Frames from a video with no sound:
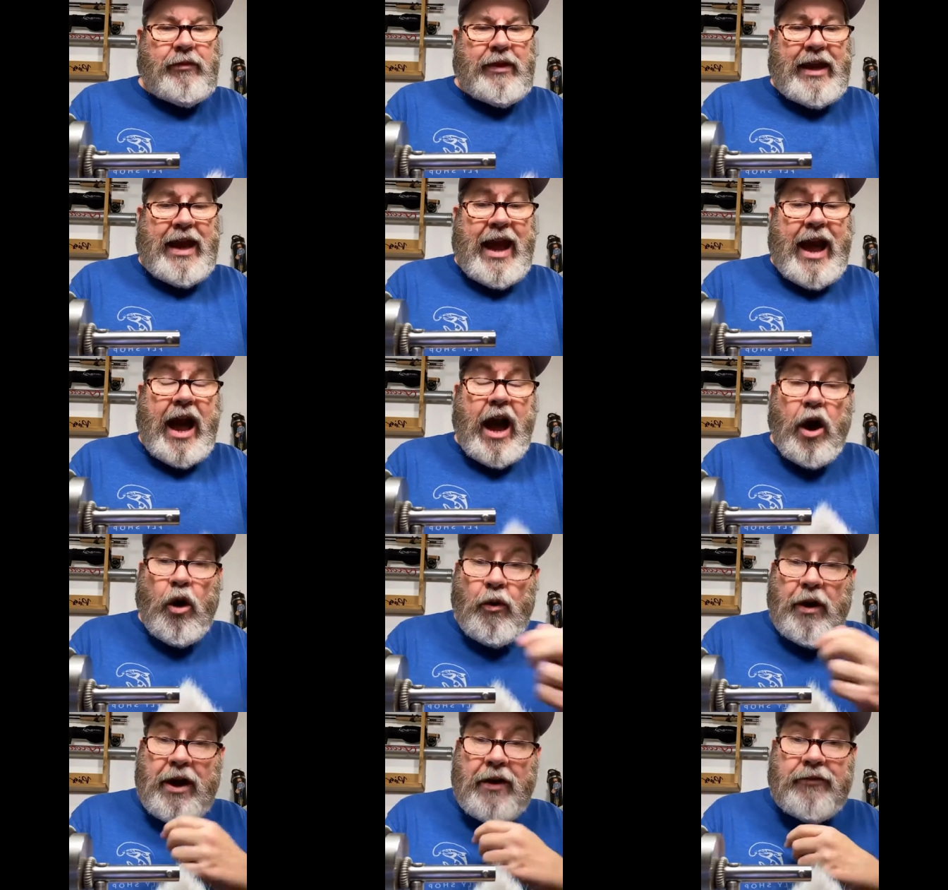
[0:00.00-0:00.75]

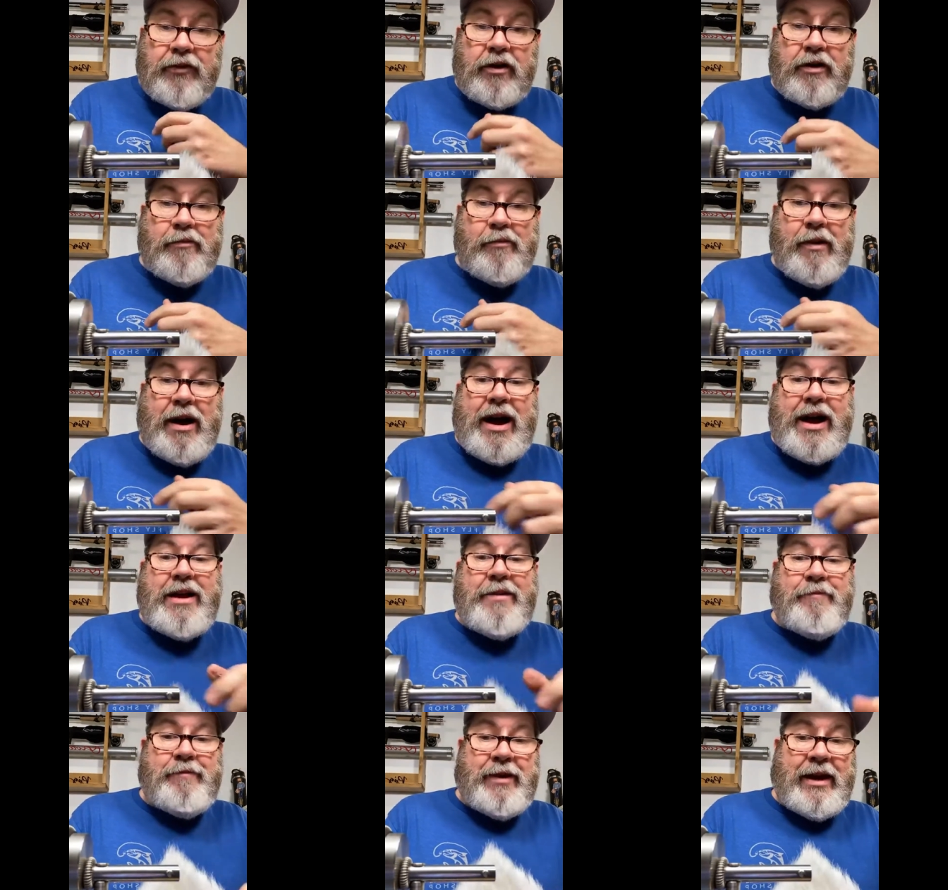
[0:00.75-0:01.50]
However, in my
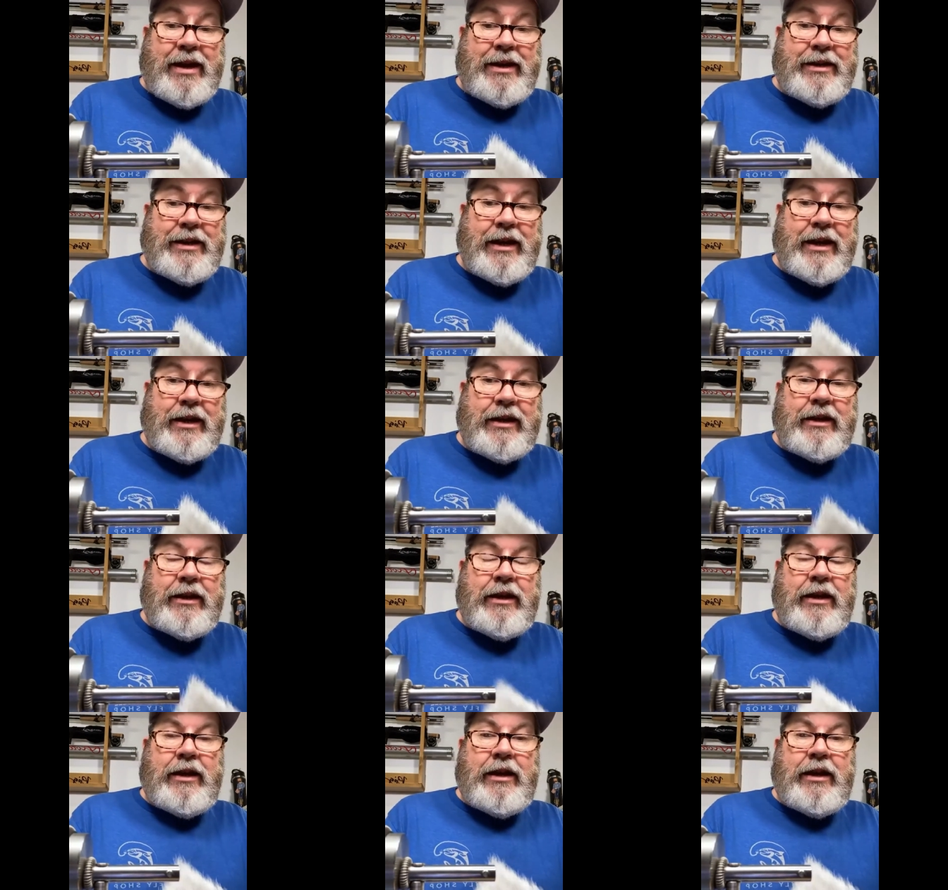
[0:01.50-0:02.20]
opinion,